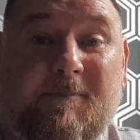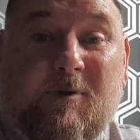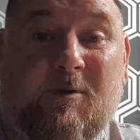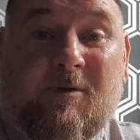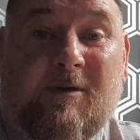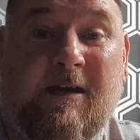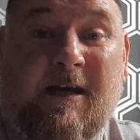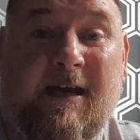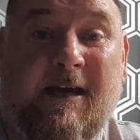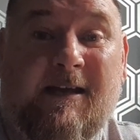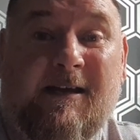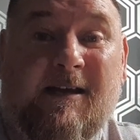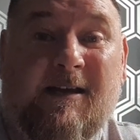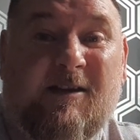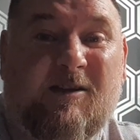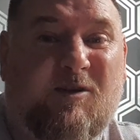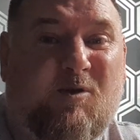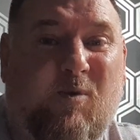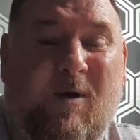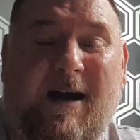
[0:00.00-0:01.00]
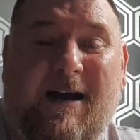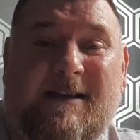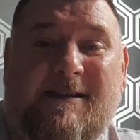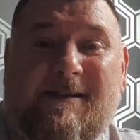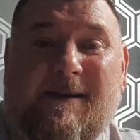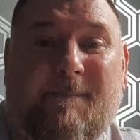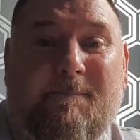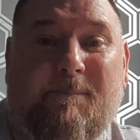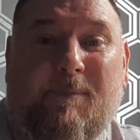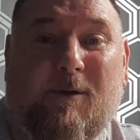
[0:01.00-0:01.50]
Okay, quite a
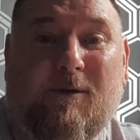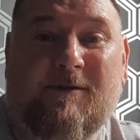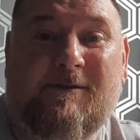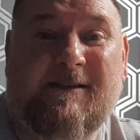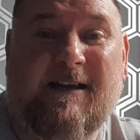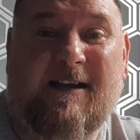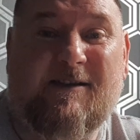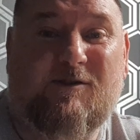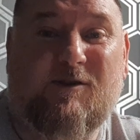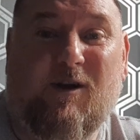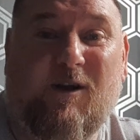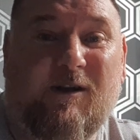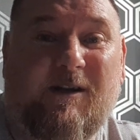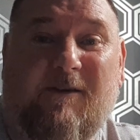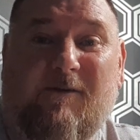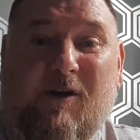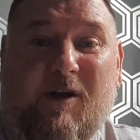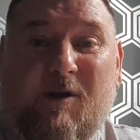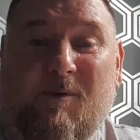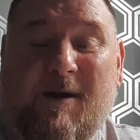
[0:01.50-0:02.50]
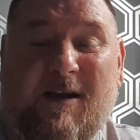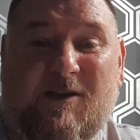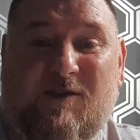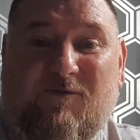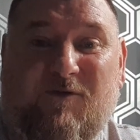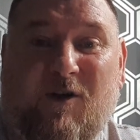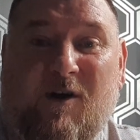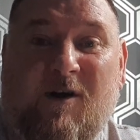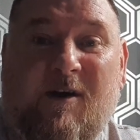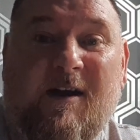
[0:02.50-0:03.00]
simple task. All you've got to ask
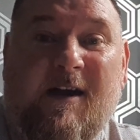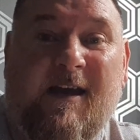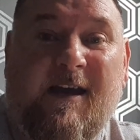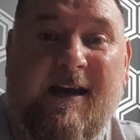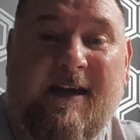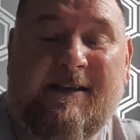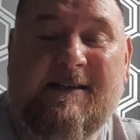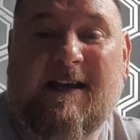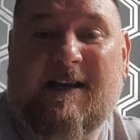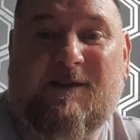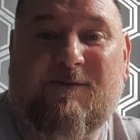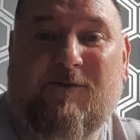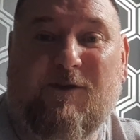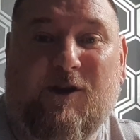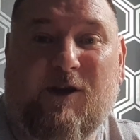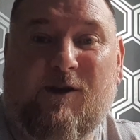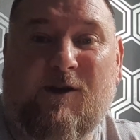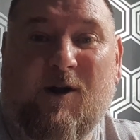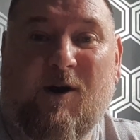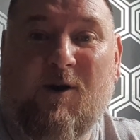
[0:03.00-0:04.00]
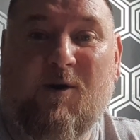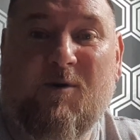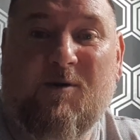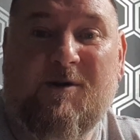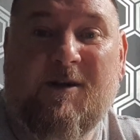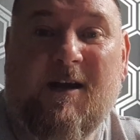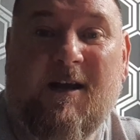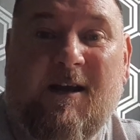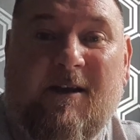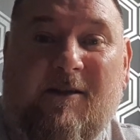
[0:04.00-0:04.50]
for is ask for the
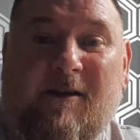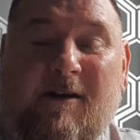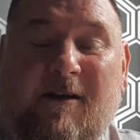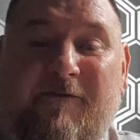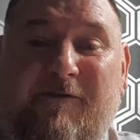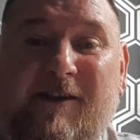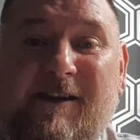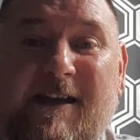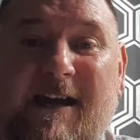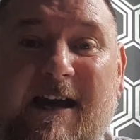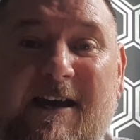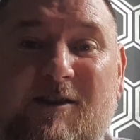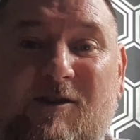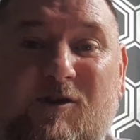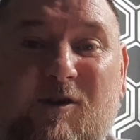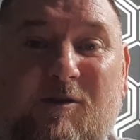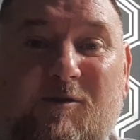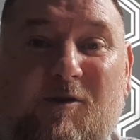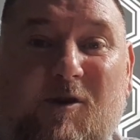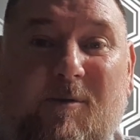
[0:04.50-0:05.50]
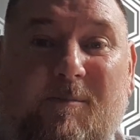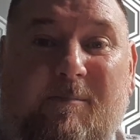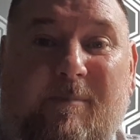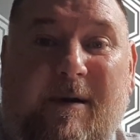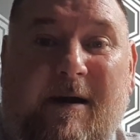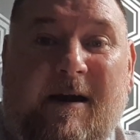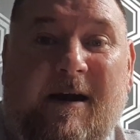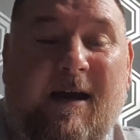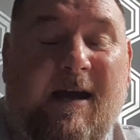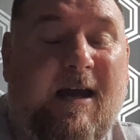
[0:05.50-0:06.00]
code, their affiliation
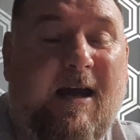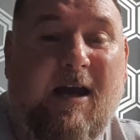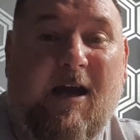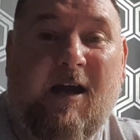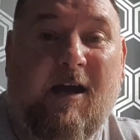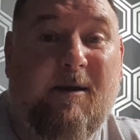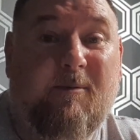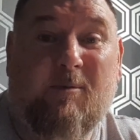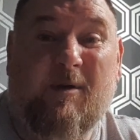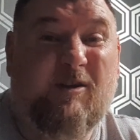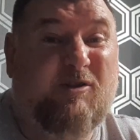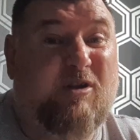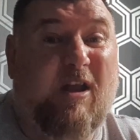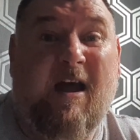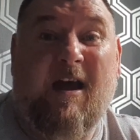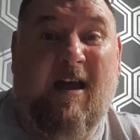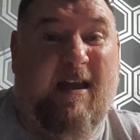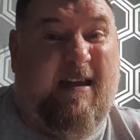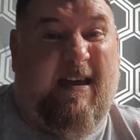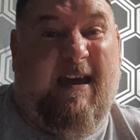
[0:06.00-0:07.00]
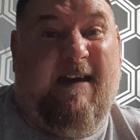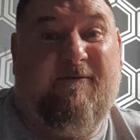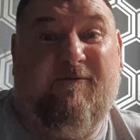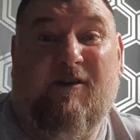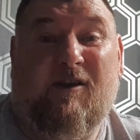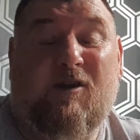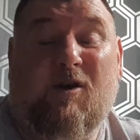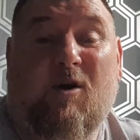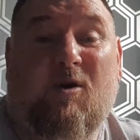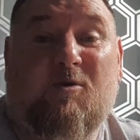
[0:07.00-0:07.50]
number, which every
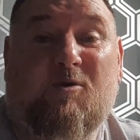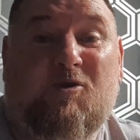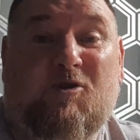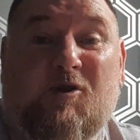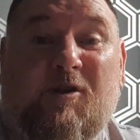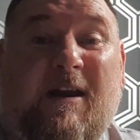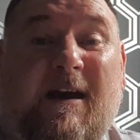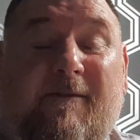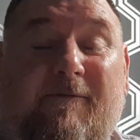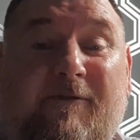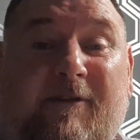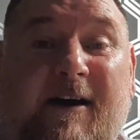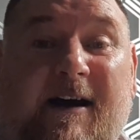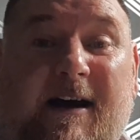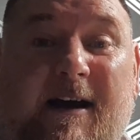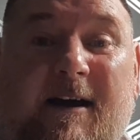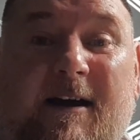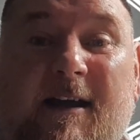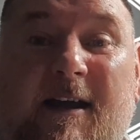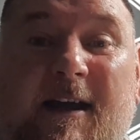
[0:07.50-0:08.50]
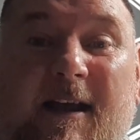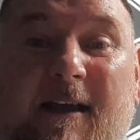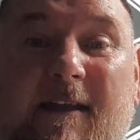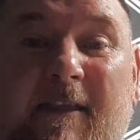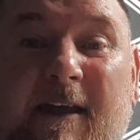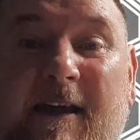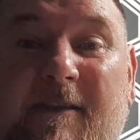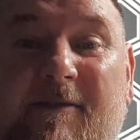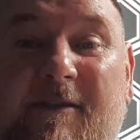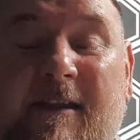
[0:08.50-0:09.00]
coach should have that.
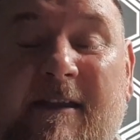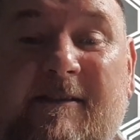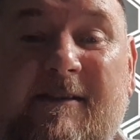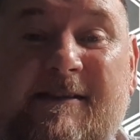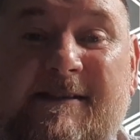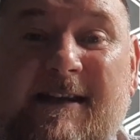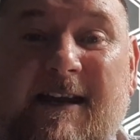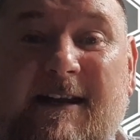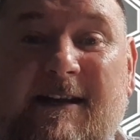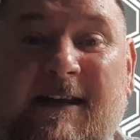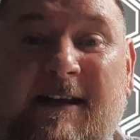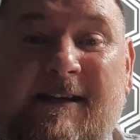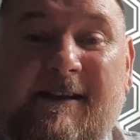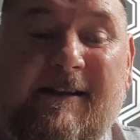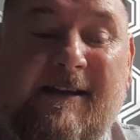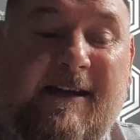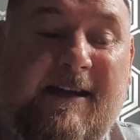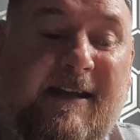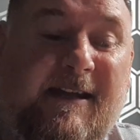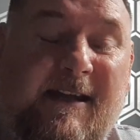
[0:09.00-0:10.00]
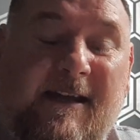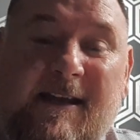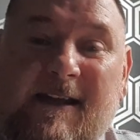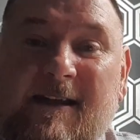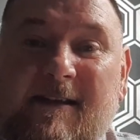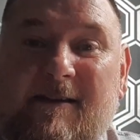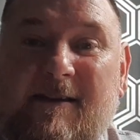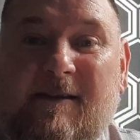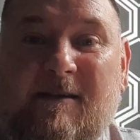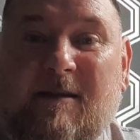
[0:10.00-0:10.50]
Then technically
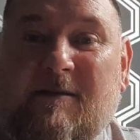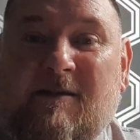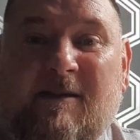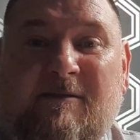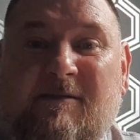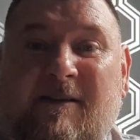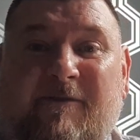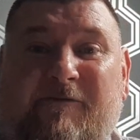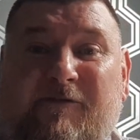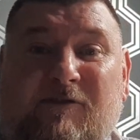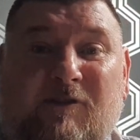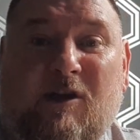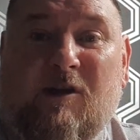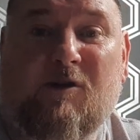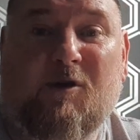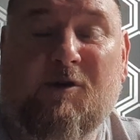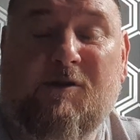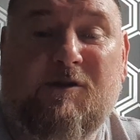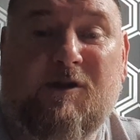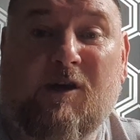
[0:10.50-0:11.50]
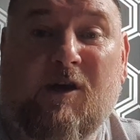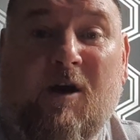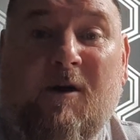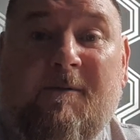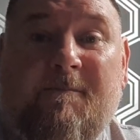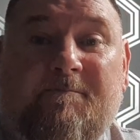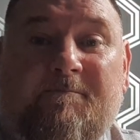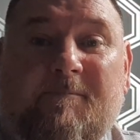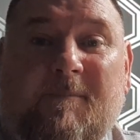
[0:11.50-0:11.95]
you're good to go.